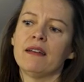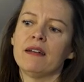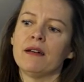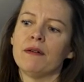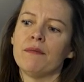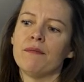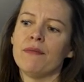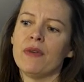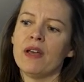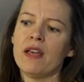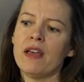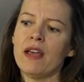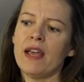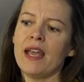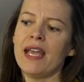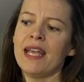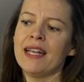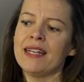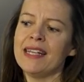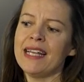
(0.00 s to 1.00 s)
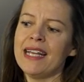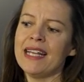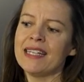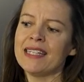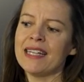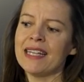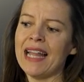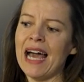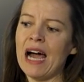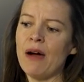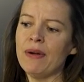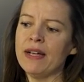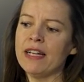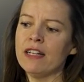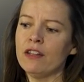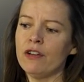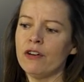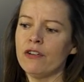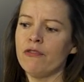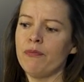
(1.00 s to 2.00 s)
um, it, it is
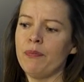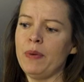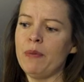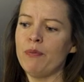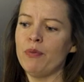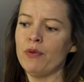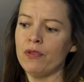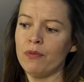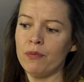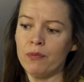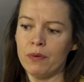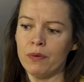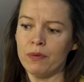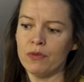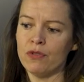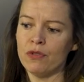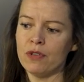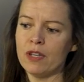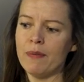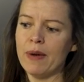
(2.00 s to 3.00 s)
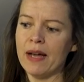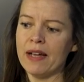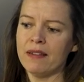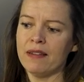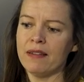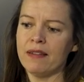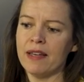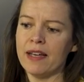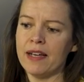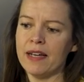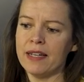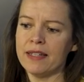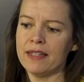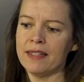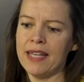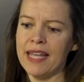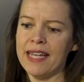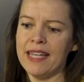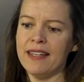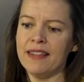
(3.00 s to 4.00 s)
allowing a lot of people, we were talking about uh,
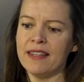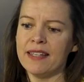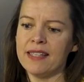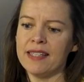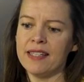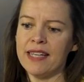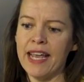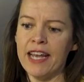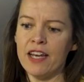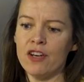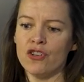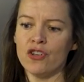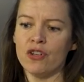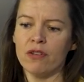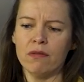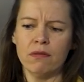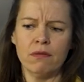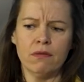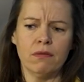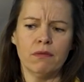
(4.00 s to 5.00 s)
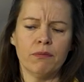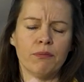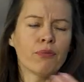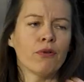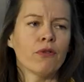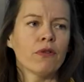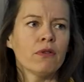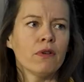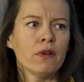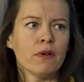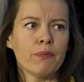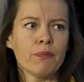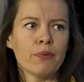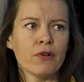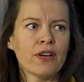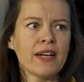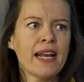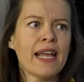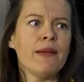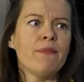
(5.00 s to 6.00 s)
taking the stage and pro
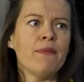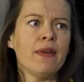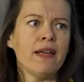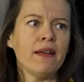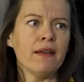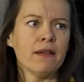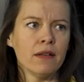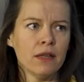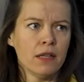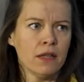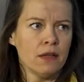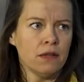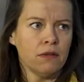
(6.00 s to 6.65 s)
proclaiming